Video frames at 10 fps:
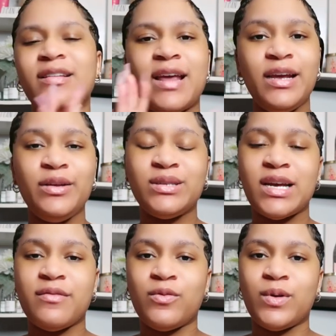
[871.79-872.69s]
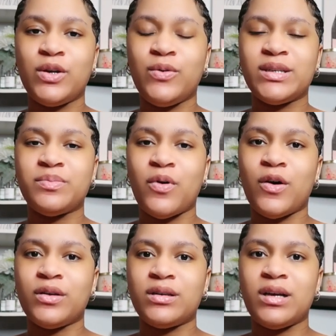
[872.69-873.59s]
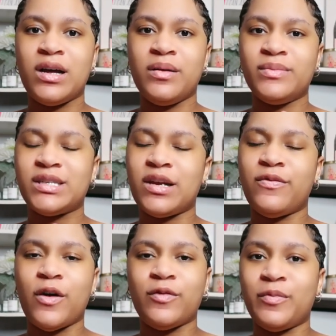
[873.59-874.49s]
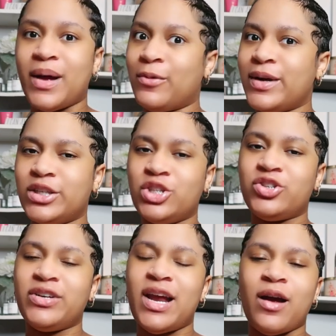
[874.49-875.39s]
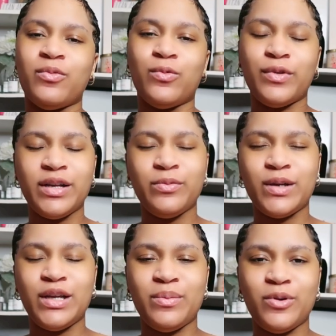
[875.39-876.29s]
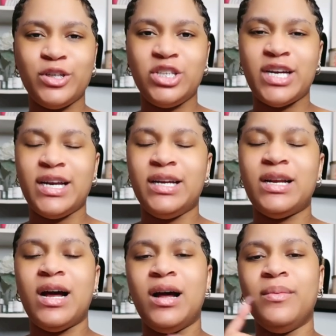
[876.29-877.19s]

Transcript: Thank you to everyone who has bought stuff off of my registry. I really, really appreciate it.